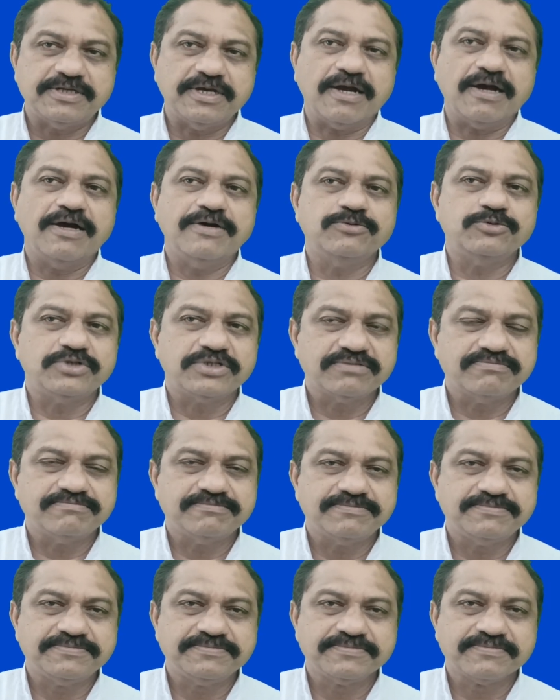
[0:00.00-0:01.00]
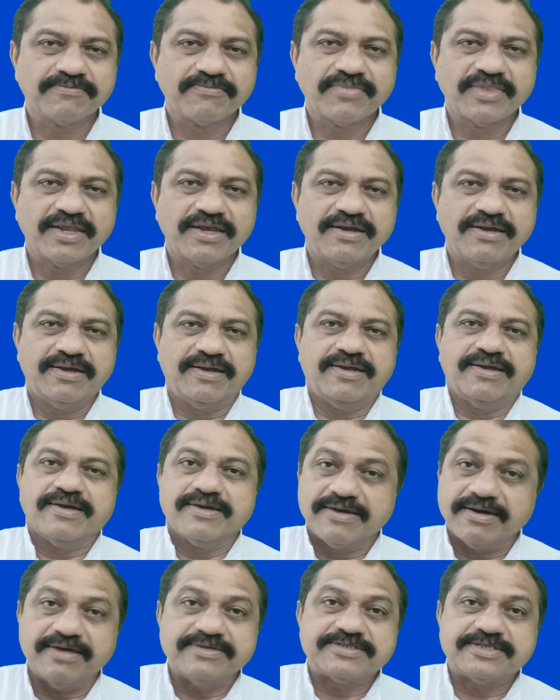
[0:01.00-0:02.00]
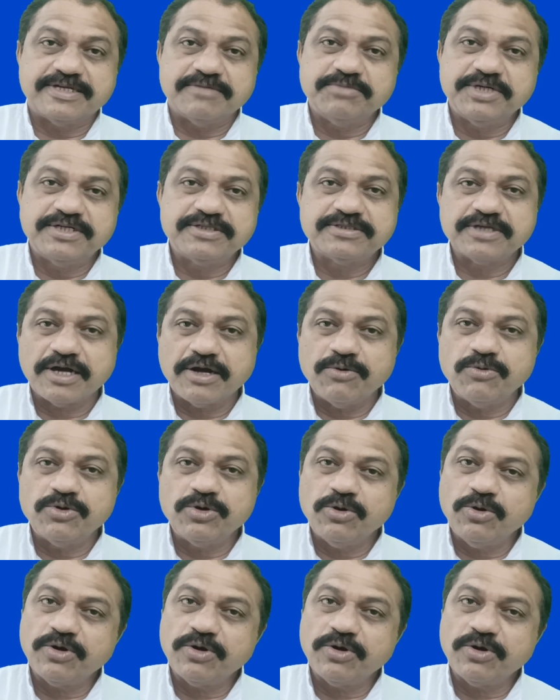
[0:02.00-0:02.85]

account. Customer's account